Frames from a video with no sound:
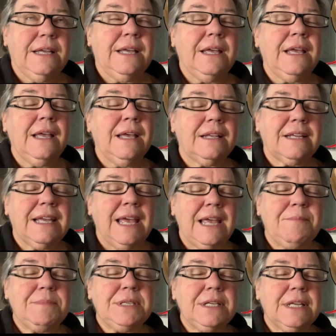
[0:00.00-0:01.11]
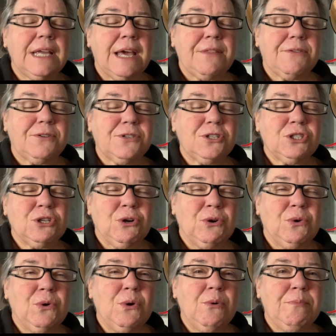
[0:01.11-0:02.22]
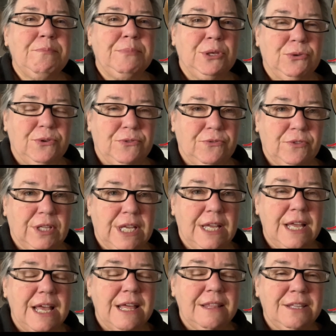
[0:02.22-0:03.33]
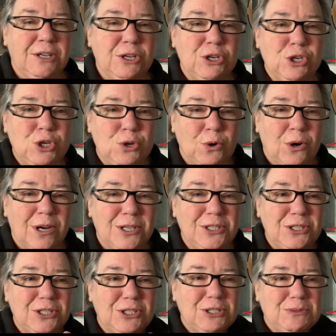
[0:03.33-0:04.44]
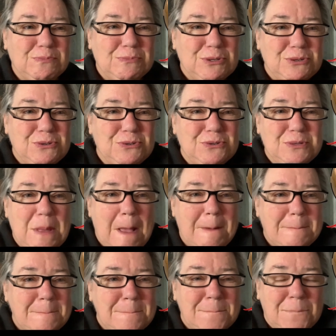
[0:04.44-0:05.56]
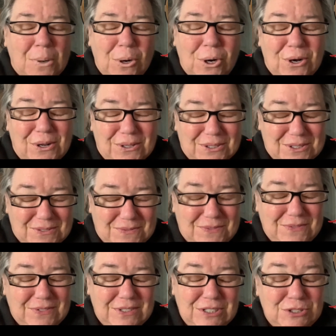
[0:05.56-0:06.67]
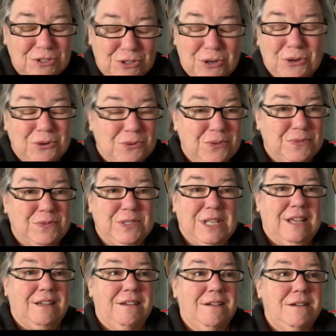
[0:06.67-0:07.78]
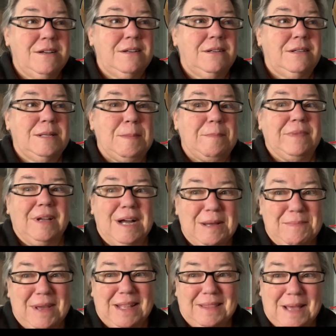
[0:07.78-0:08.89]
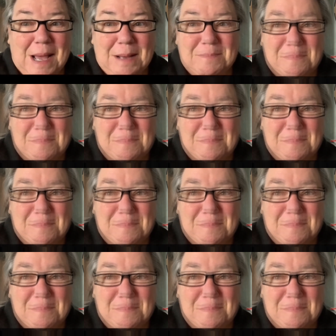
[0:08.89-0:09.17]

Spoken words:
it came together so beautifully. The gorgeous smooth ball of dough was like, I made that.